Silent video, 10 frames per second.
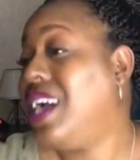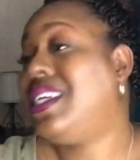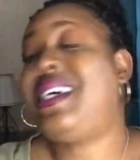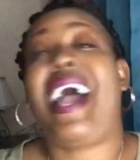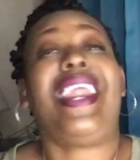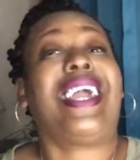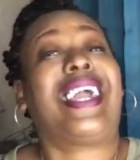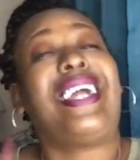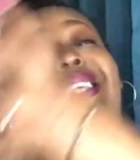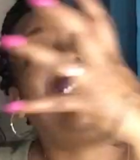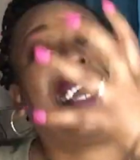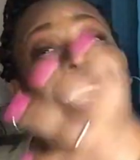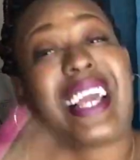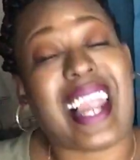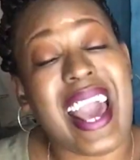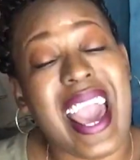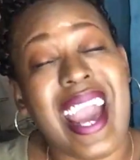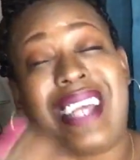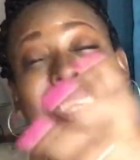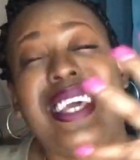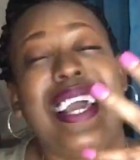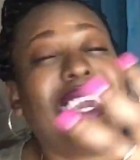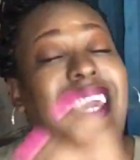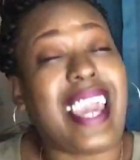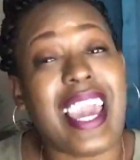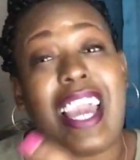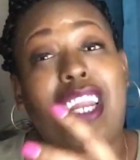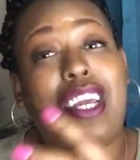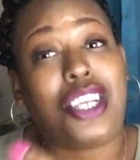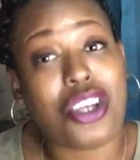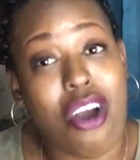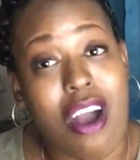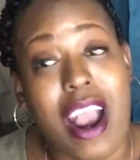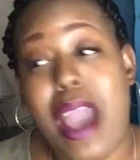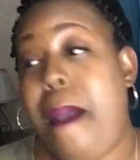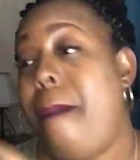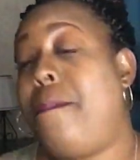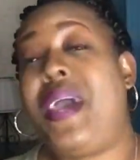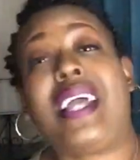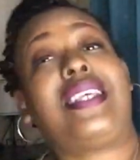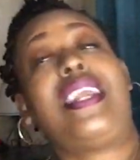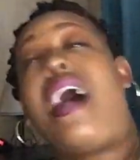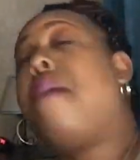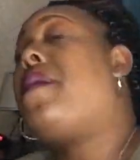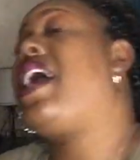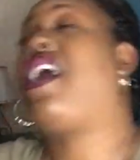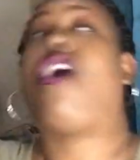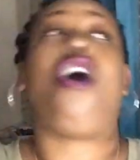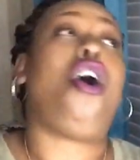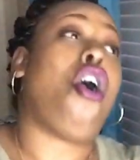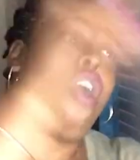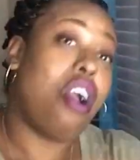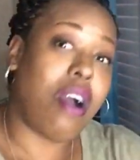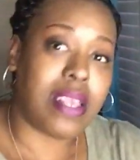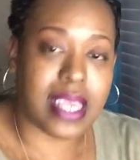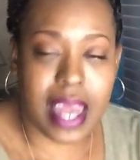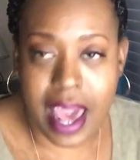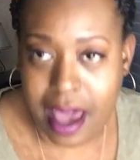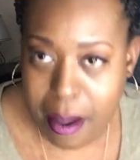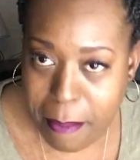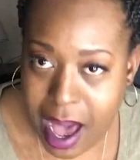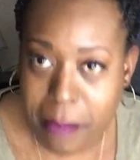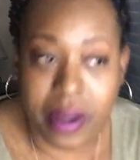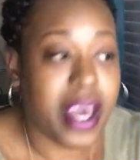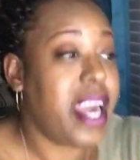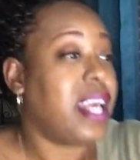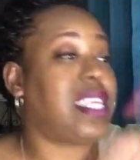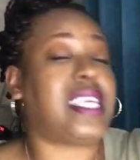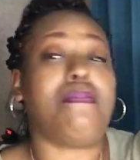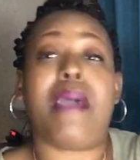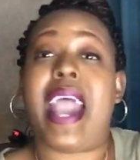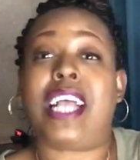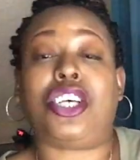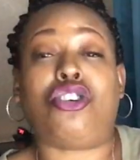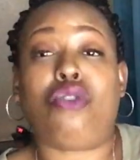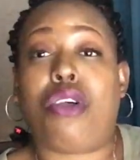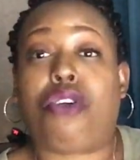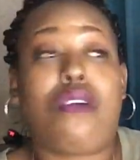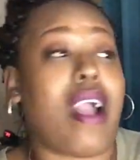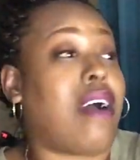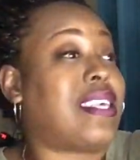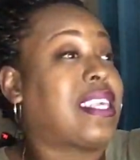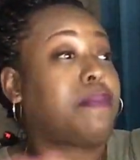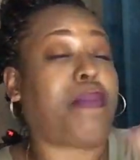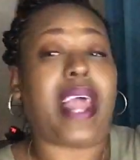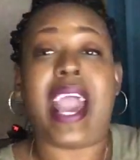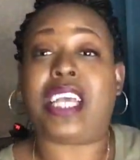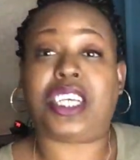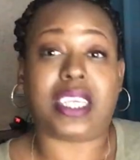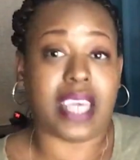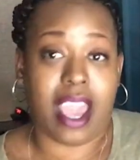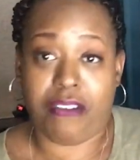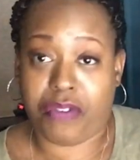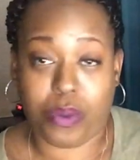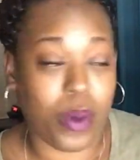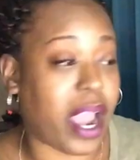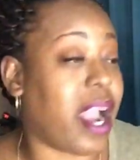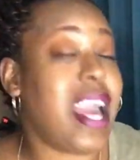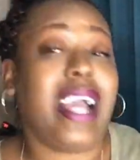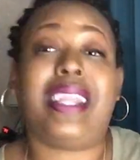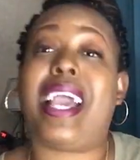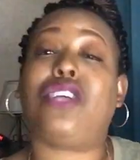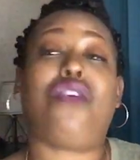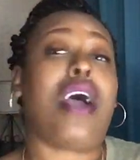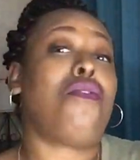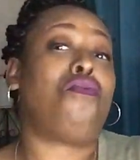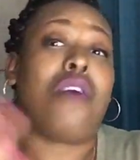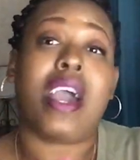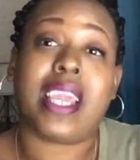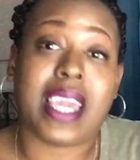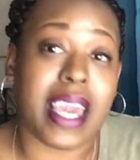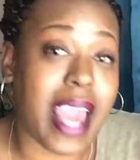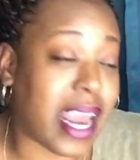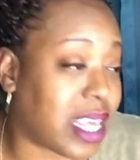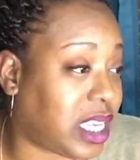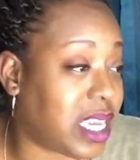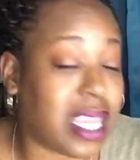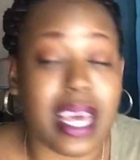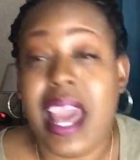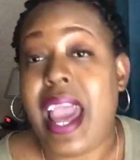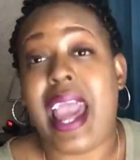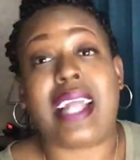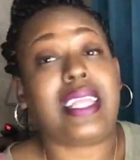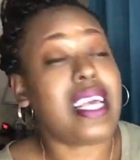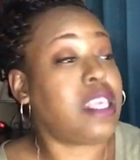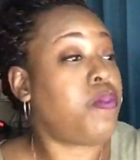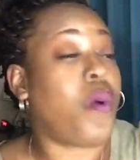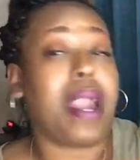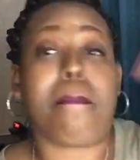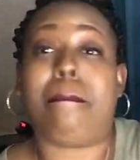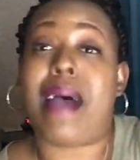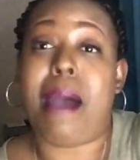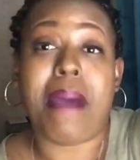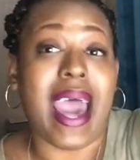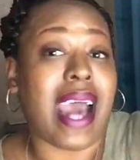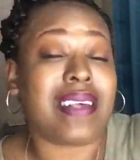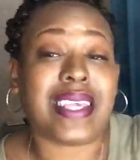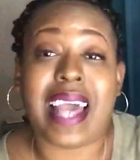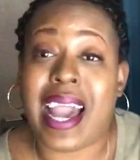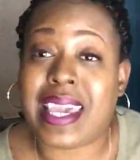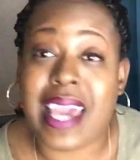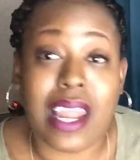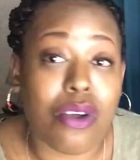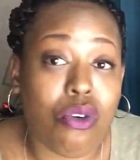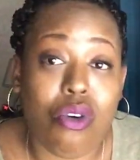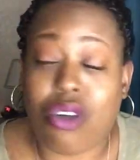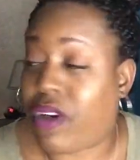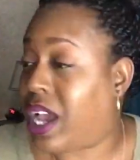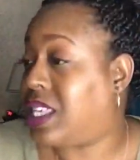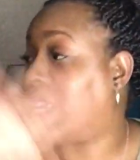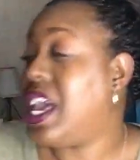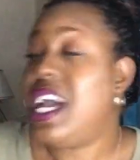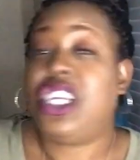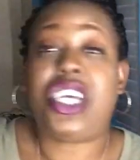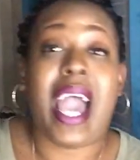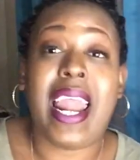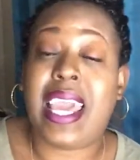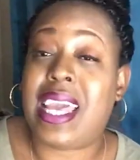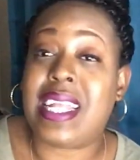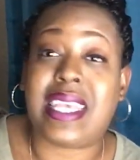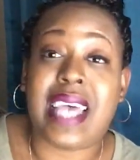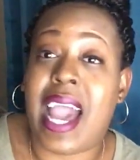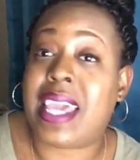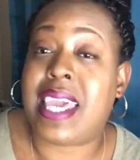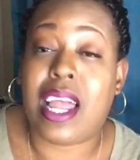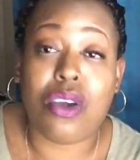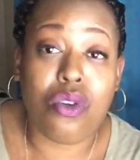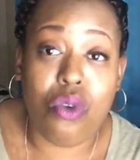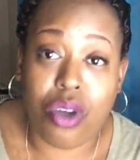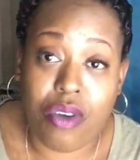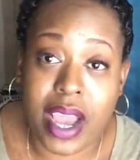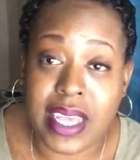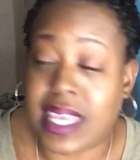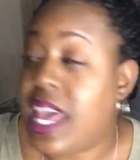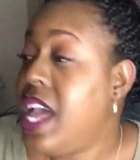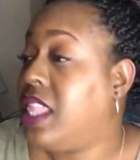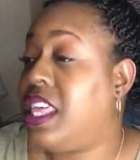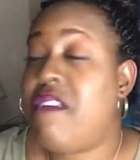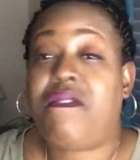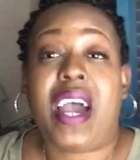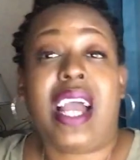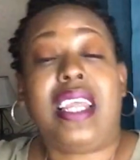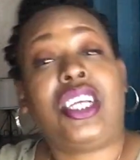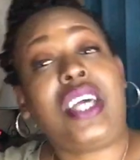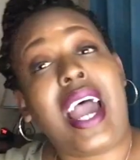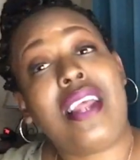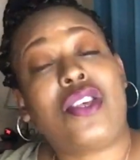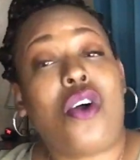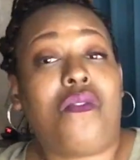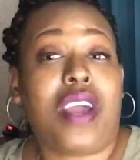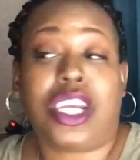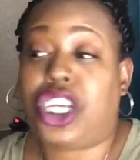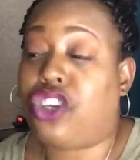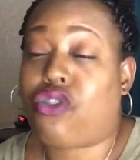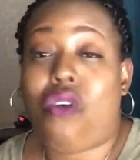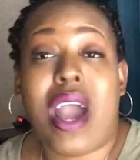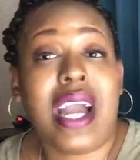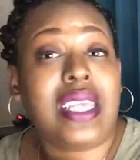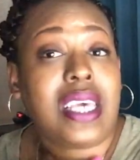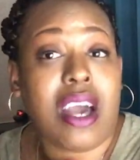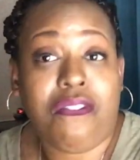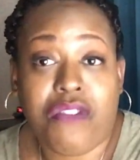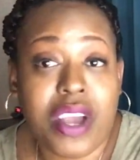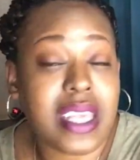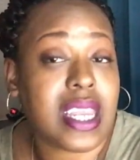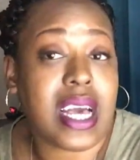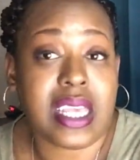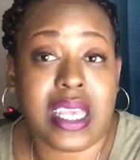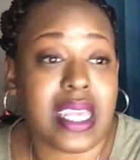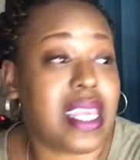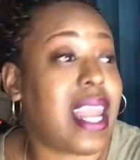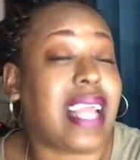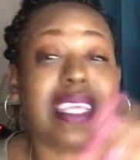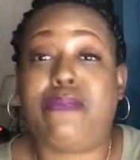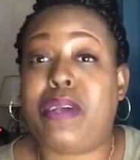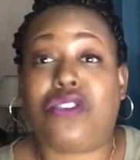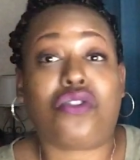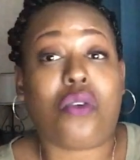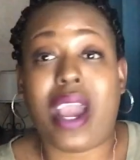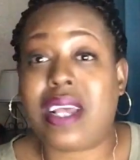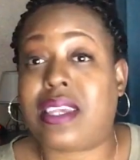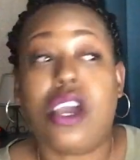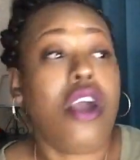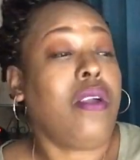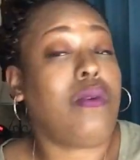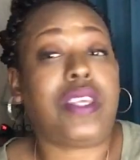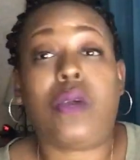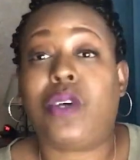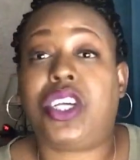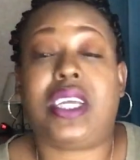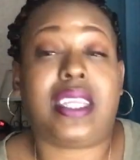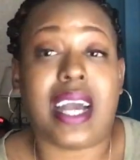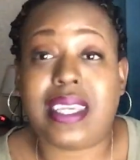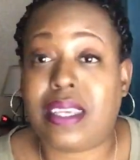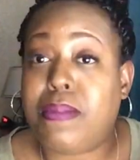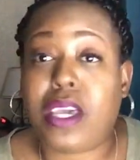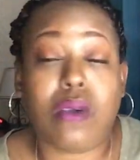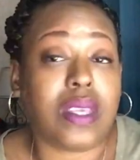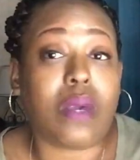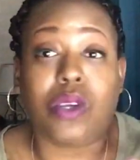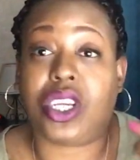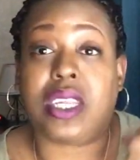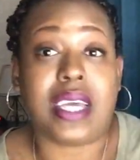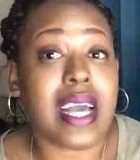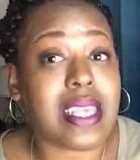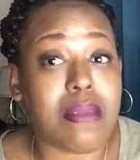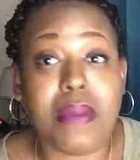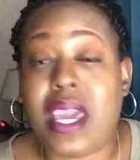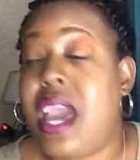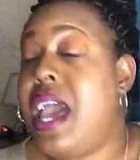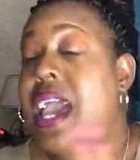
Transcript: Chyna gets a glass candy jar, picks it up and hurls it at her mama, smashes on the ground, splashes everywhere. They trying to run and get at each other. At this point, mama outside yelling, going crazy. Chyna inside yelling, going crazy. Then finally, Chyna's over there. She's crying to her friends and her sister like, this bitch is crazy. You see what she does to me? You see what she does to me?